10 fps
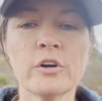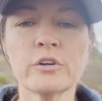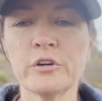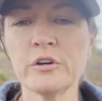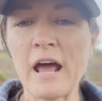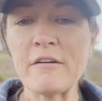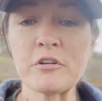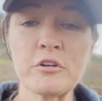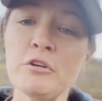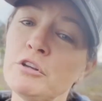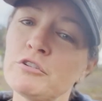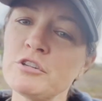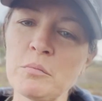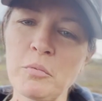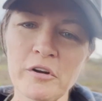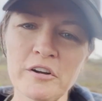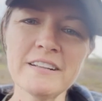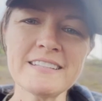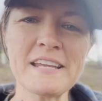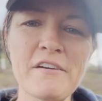Good afternoon, YouTube
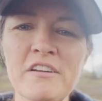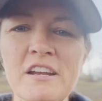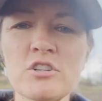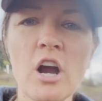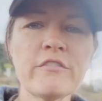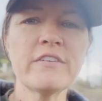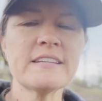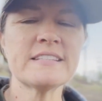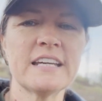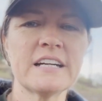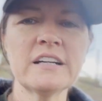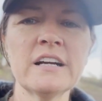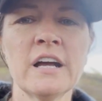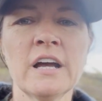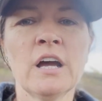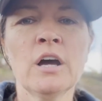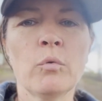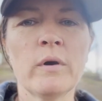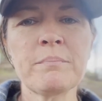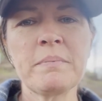world. Stephanie Jarvis here
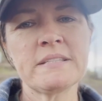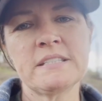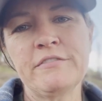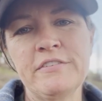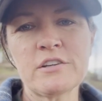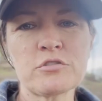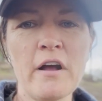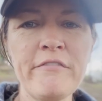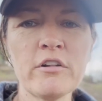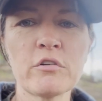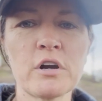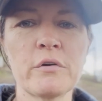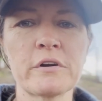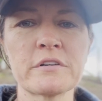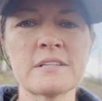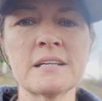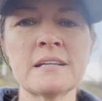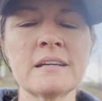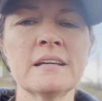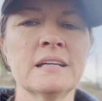with Pacific Truffle Growers.
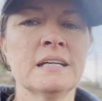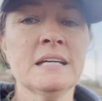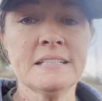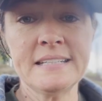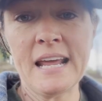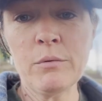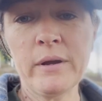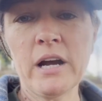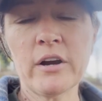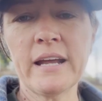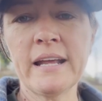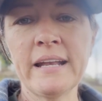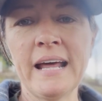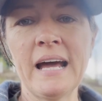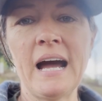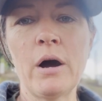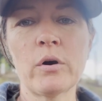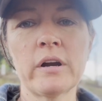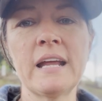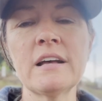Today we are in
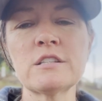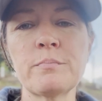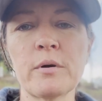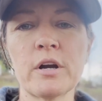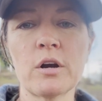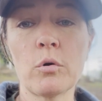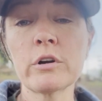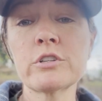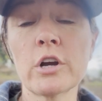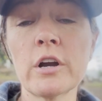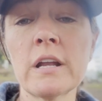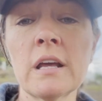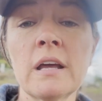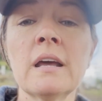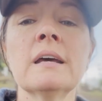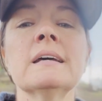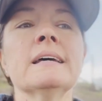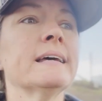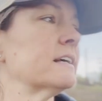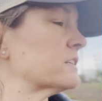our Healdsburg orchard.
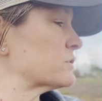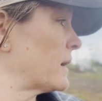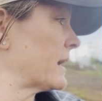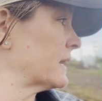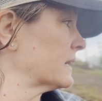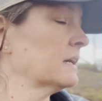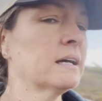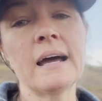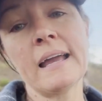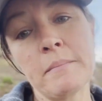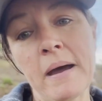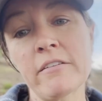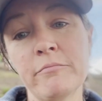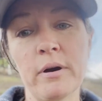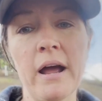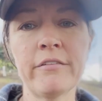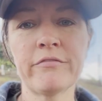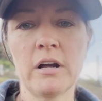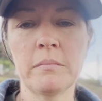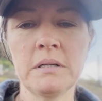It is raining. I am out of breath
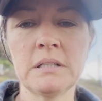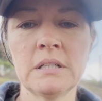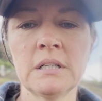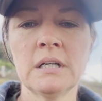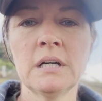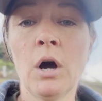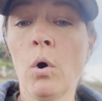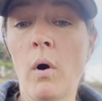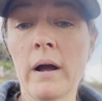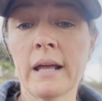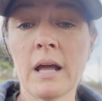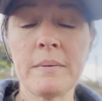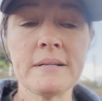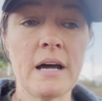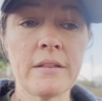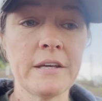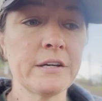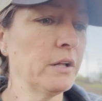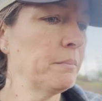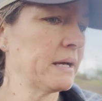from walking up and down the
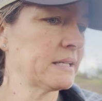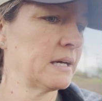hill, but